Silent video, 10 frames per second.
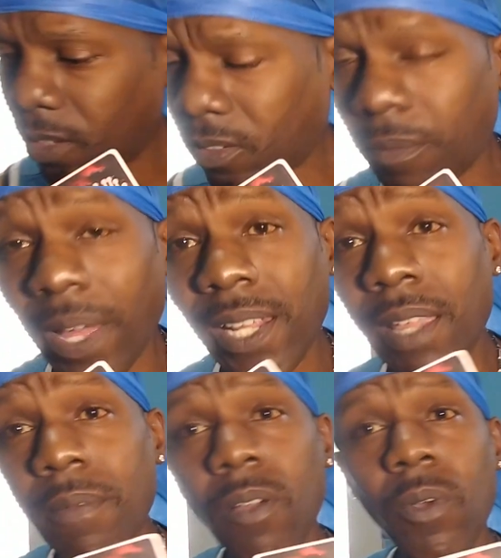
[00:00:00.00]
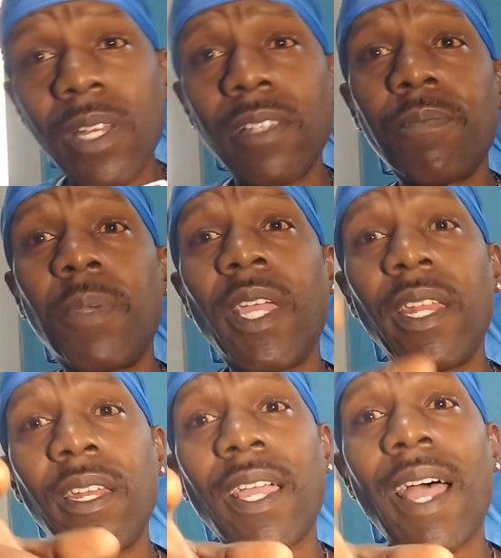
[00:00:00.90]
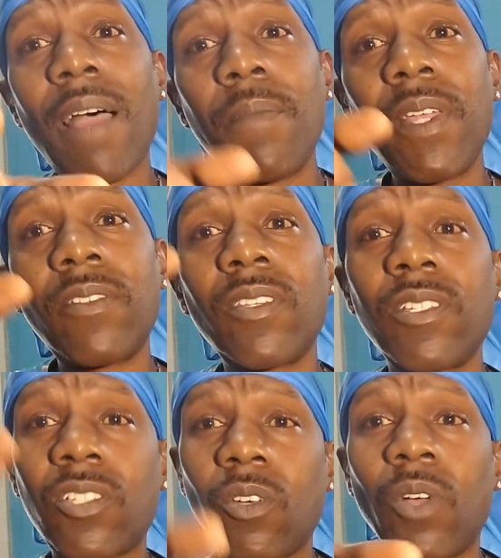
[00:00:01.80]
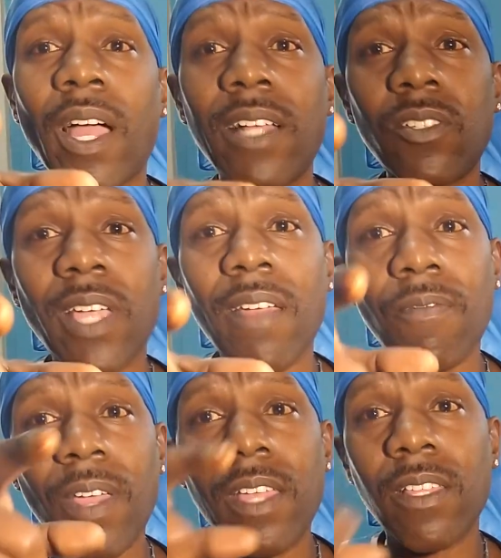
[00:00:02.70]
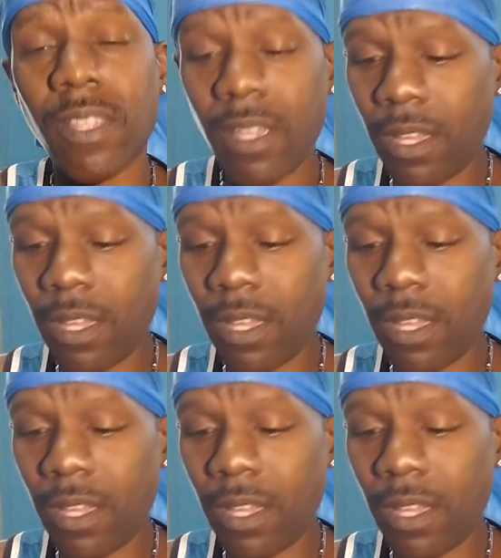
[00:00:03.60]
Somebody give me a witness. Get in the comments and show God you got faith.